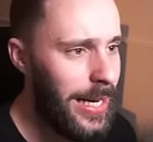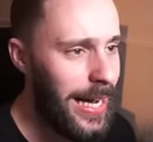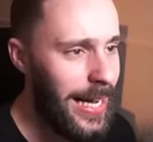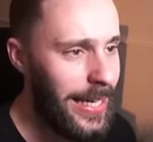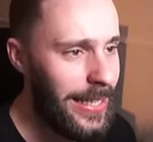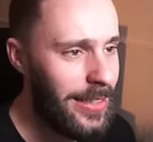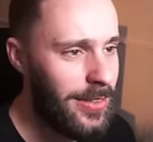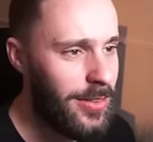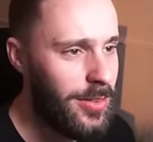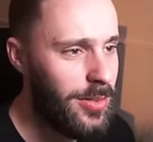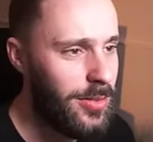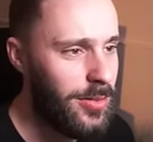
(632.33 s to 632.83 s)

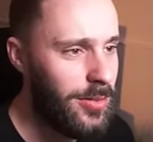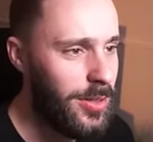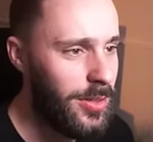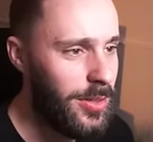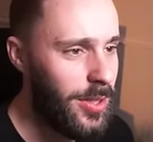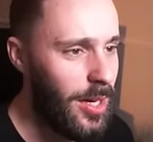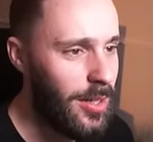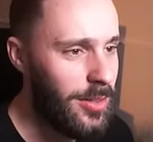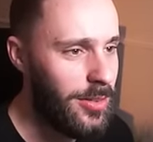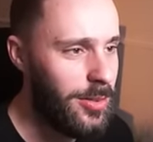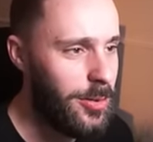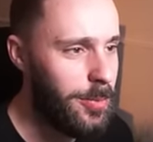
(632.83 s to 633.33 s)
And it's the
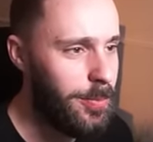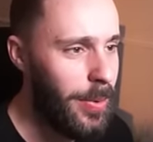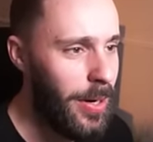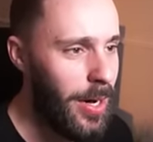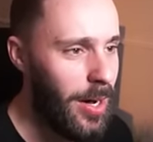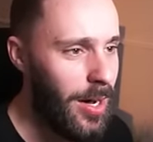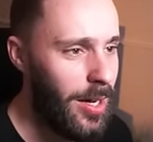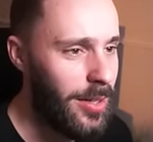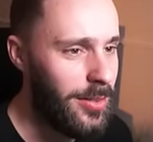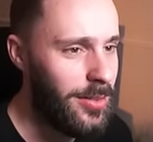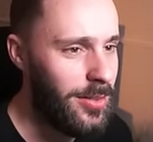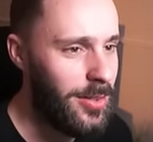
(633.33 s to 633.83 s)
dance
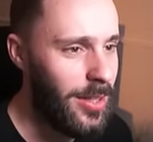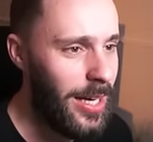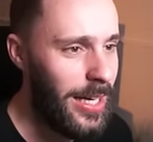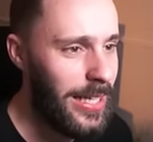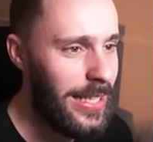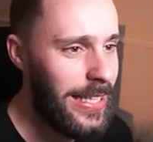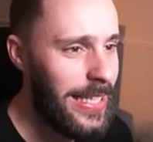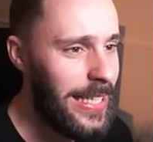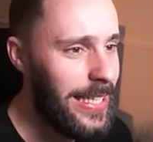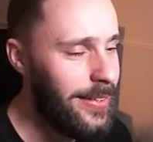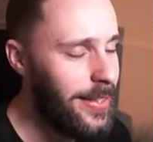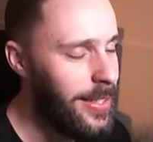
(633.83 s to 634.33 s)
boss. I
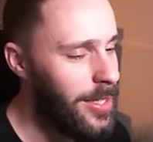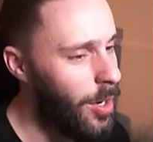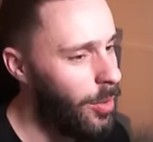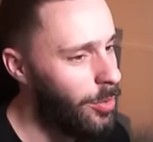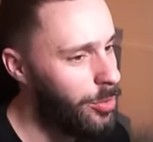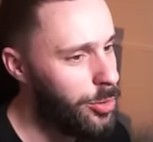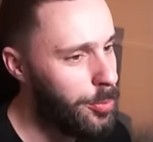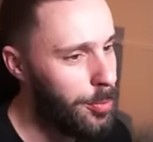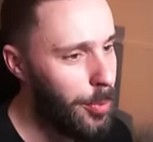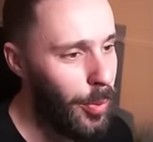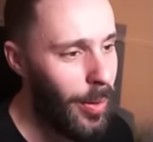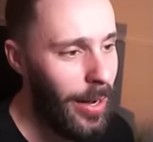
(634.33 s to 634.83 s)
need the
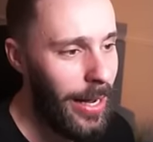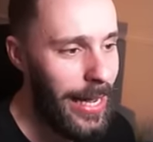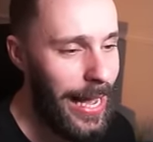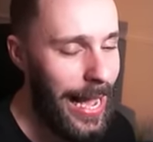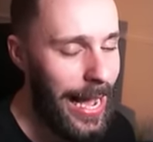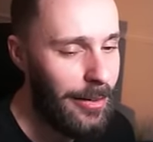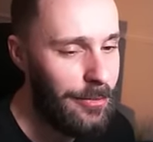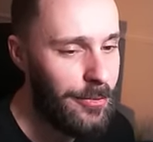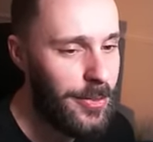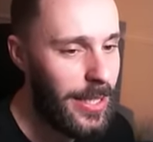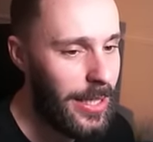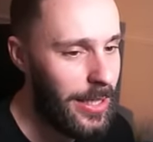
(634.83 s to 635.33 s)
Ultra Ball. I
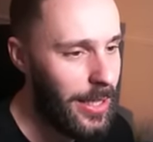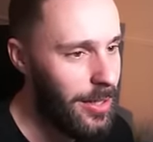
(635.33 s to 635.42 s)
have to get